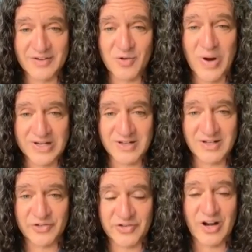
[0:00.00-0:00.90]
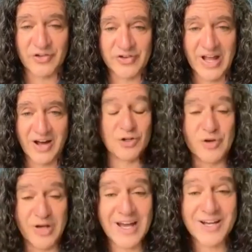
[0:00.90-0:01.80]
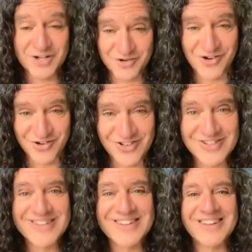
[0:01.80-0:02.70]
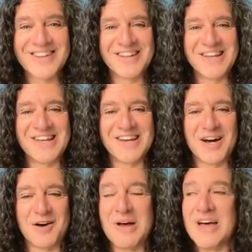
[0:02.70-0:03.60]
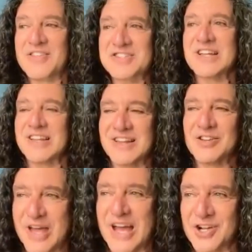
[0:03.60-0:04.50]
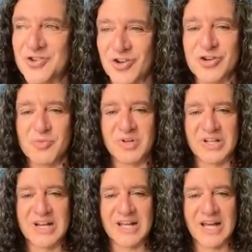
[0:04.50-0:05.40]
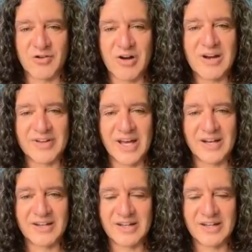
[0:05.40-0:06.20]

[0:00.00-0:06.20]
You have to wait till it settles down. You can't control the uh, this is, you can't control your ability to get creative again.